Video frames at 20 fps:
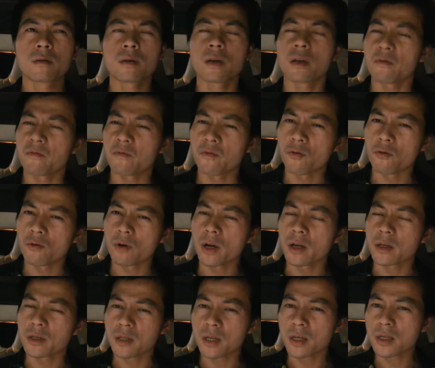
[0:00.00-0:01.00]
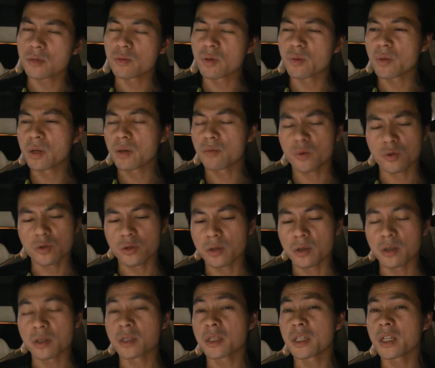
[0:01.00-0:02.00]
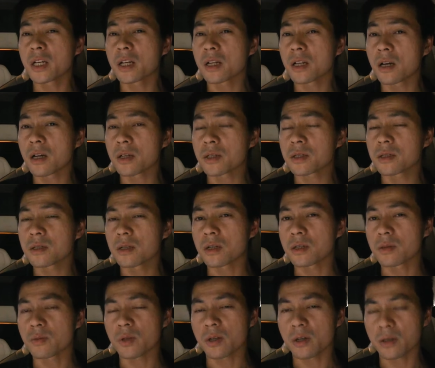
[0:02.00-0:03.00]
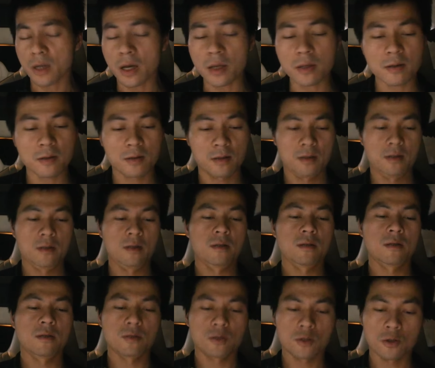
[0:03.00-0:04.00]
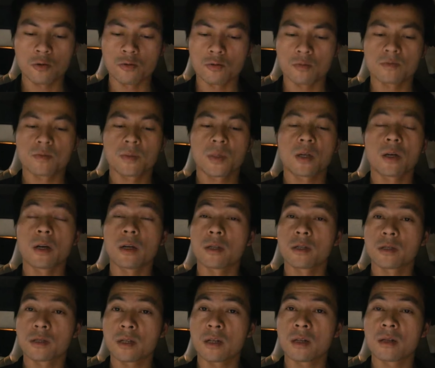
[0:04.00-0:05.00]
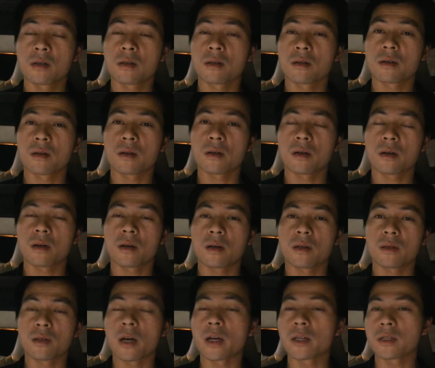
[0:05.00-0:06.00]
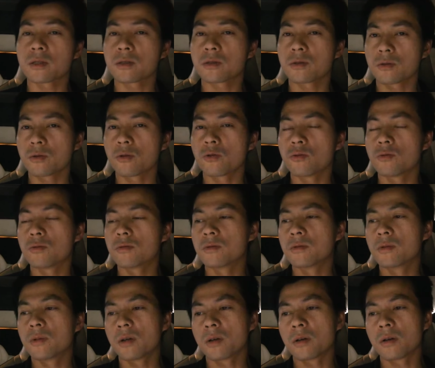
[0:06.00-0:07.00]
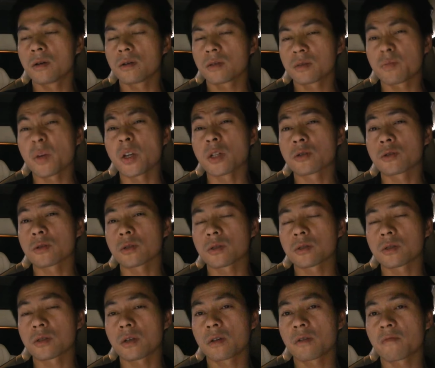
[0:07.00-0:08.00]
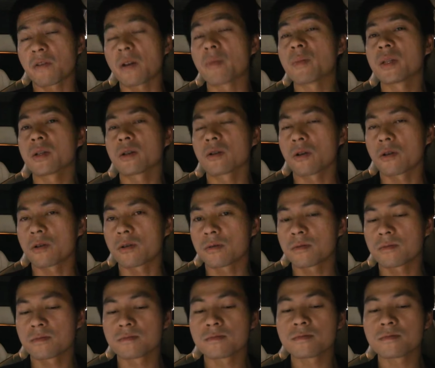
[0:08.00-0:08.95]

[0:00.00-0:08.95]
A4, A6 maybe, Mercedes C class, yeah, something like that. So it is still a nice, good, uh, spacious uh, family car,